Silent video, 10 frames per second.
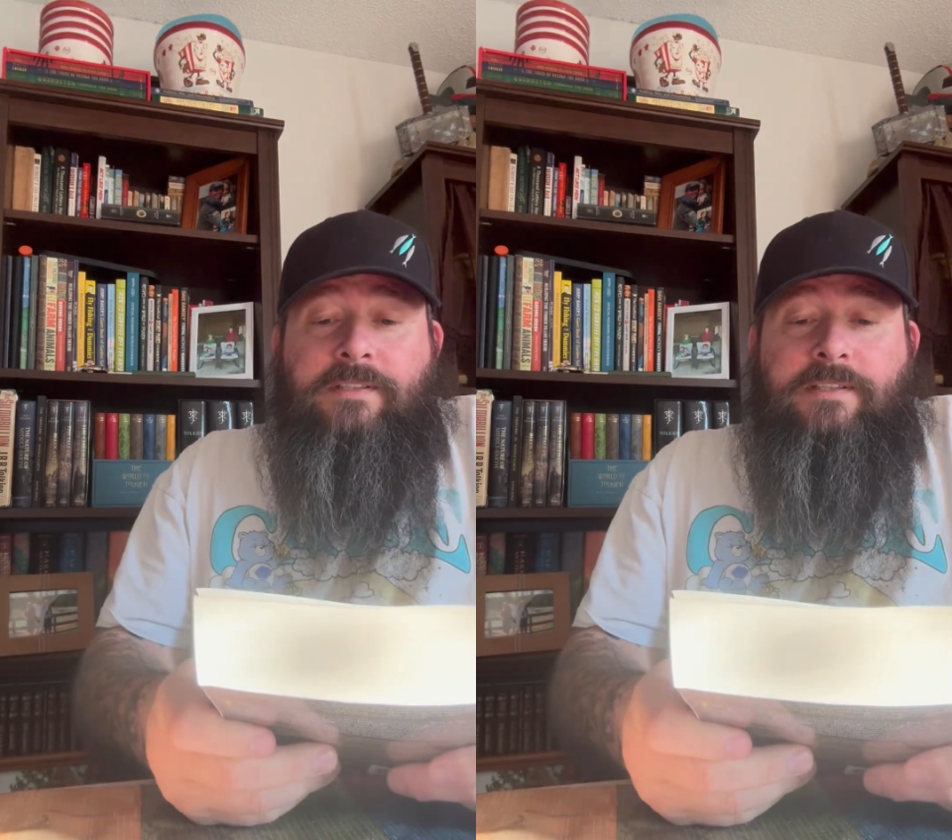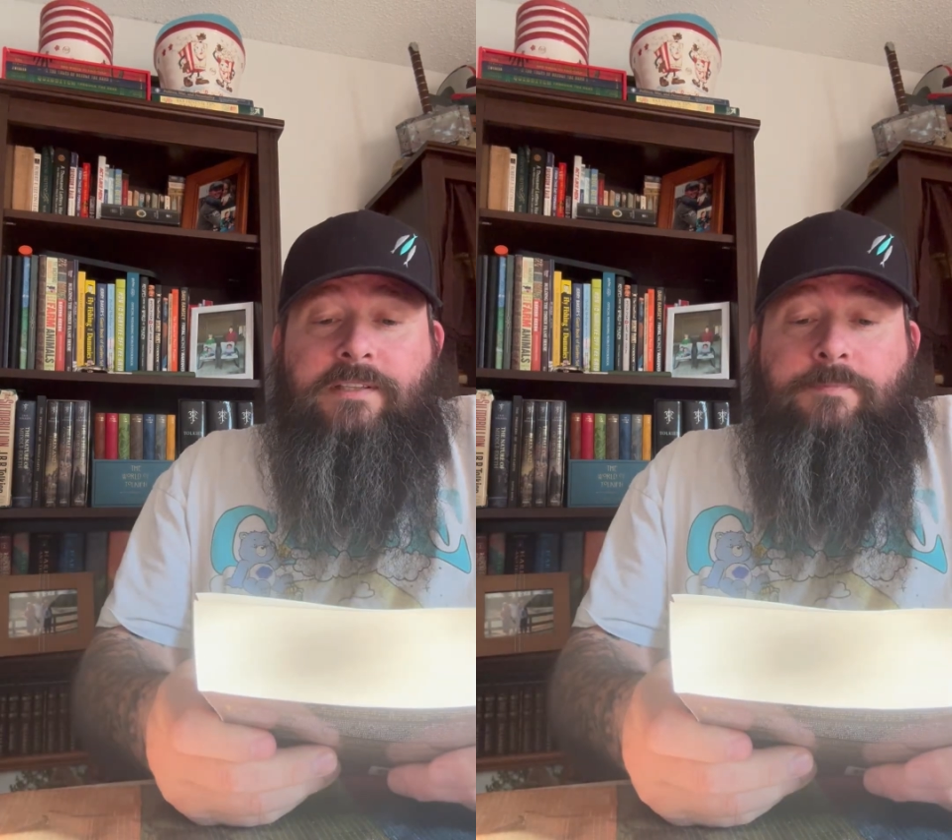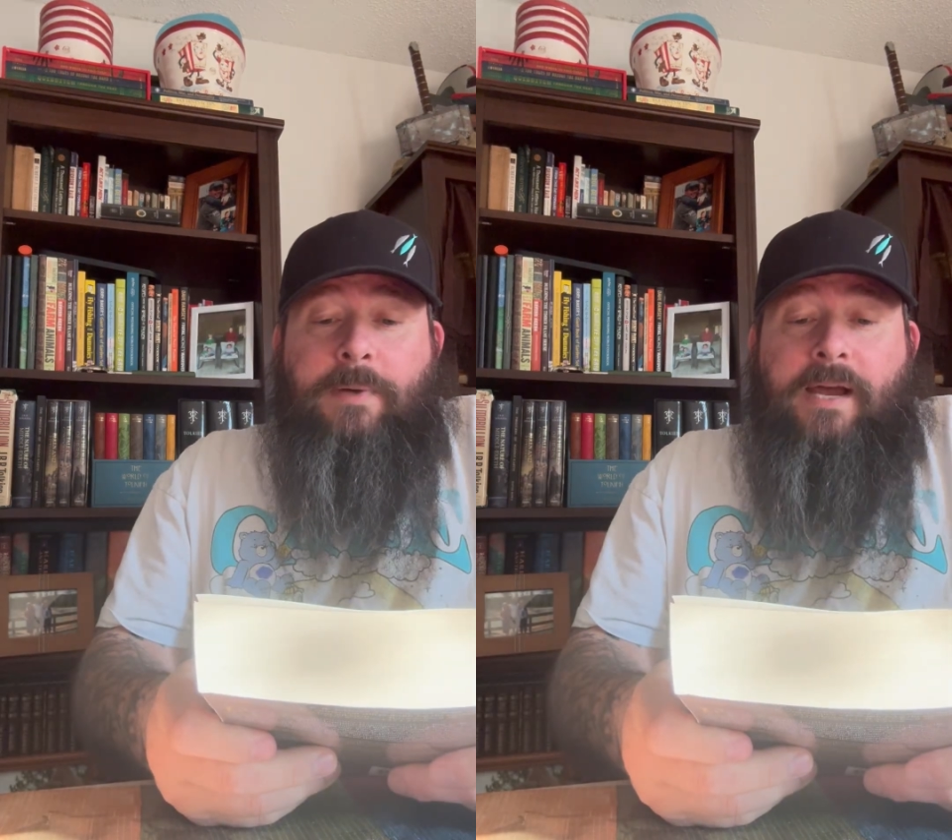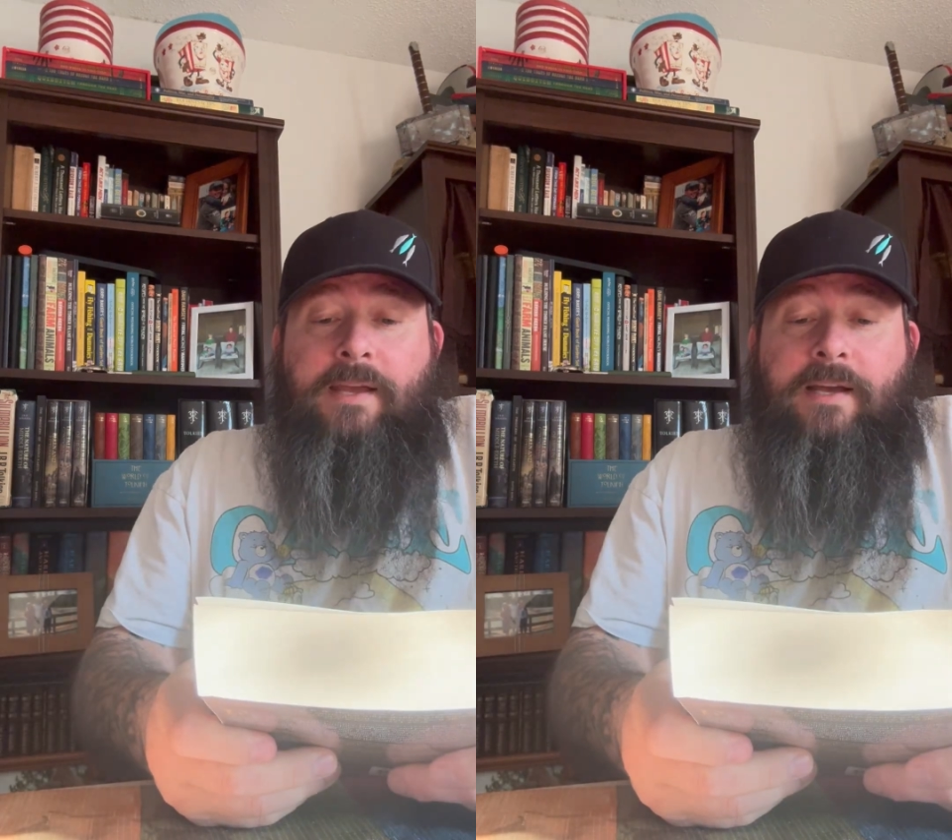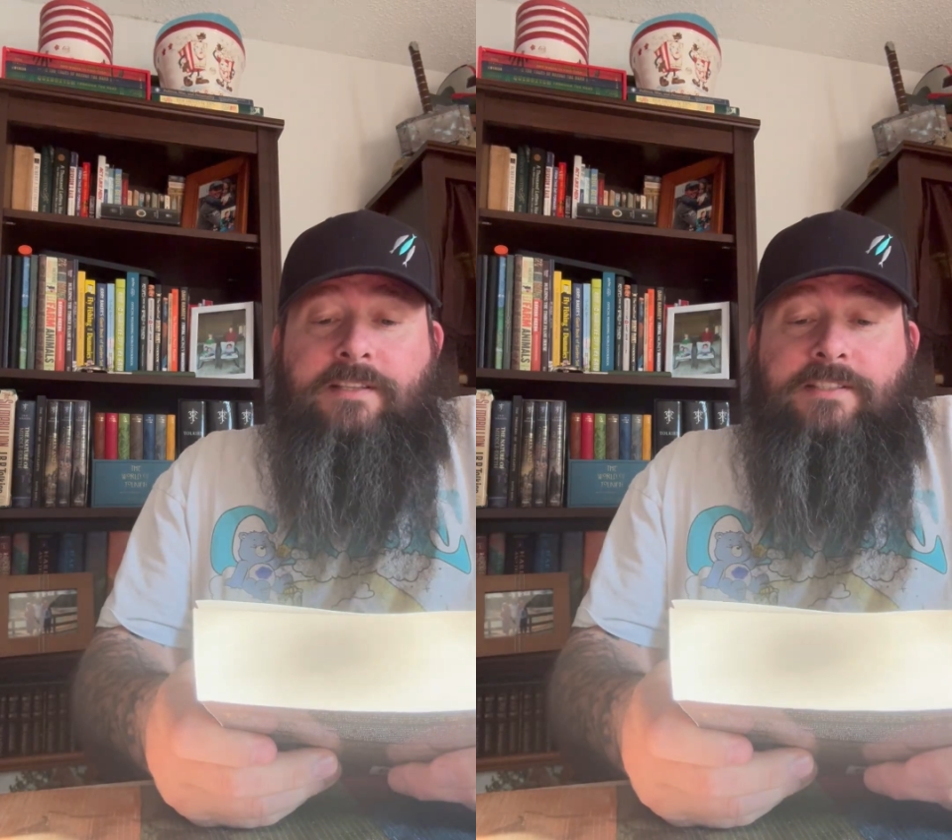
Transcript: This is by